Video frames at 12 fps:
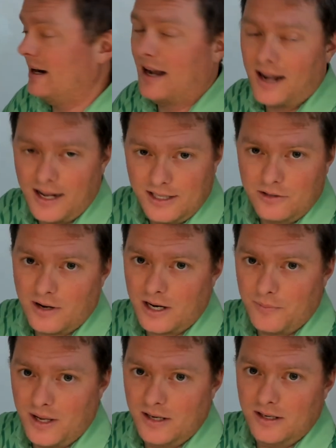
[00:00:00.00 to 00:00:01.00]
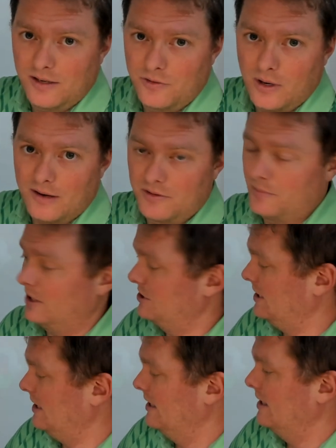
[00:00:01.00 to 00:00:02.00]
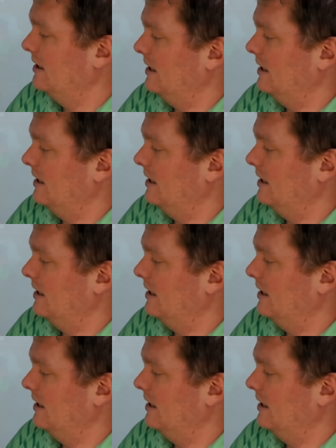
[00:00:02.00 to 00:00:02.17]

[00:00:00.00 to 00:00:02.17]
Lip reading: Highly recommend it if you have the budget.